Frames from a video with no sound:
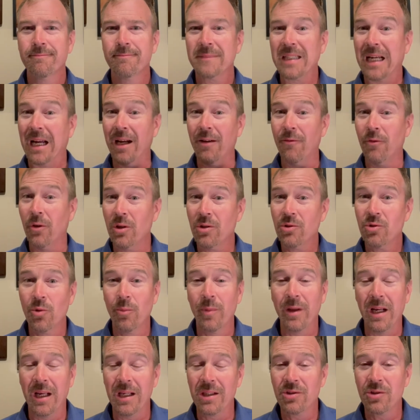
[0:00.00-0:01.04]
I've also
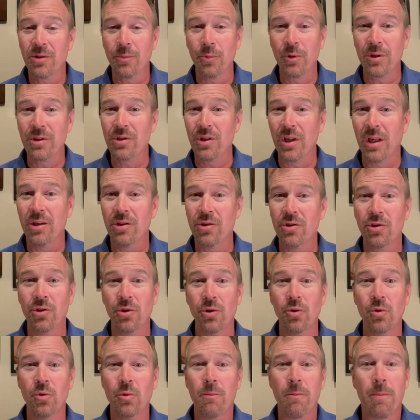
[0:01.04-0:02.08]
been asked to present
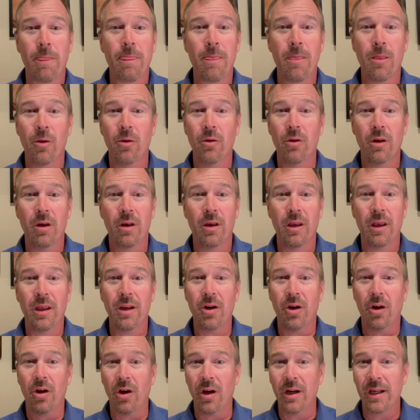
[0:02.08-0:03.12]
to an
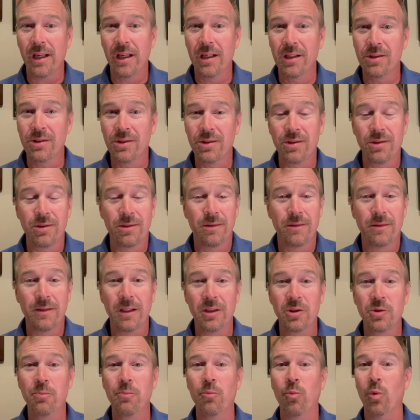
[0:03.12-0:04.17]
audience
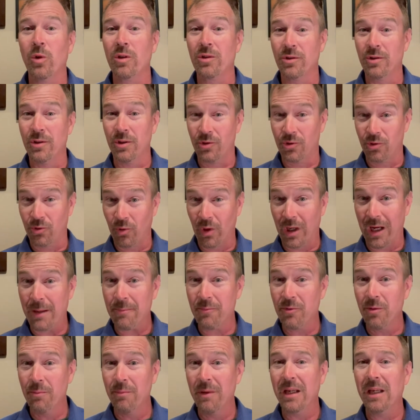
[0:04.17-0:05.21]
that was described
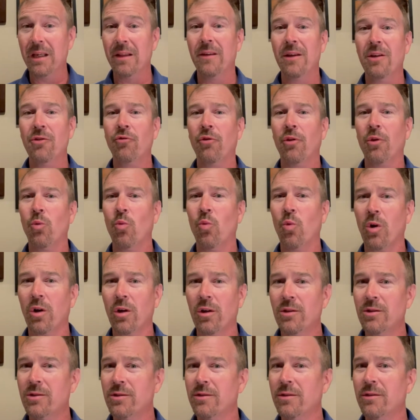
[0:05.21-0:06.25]
to me. These are the
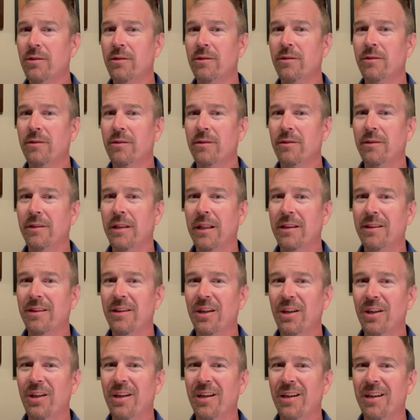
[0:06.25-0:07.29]
words that
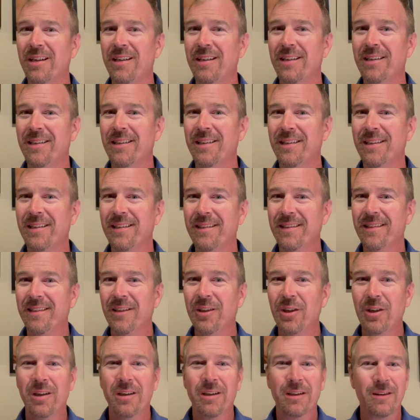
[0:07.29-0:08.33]
these
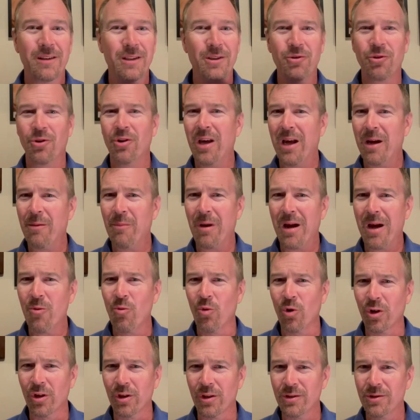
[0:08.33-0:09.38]
are not my
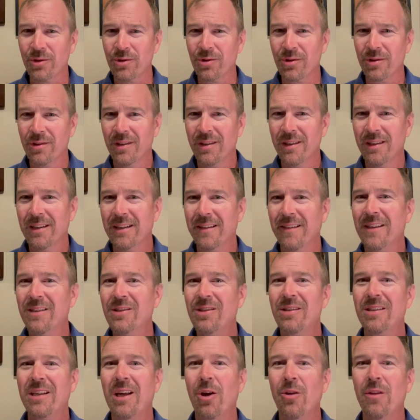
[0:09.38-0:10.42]
words. This
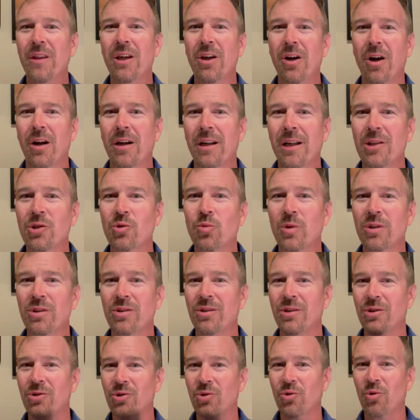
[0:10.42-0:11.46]
is how the audience was
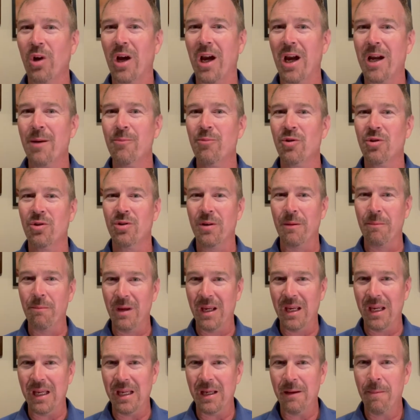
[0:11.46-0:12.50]
described to
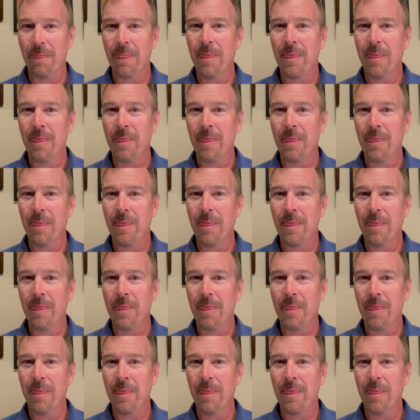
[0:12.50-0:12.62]
me.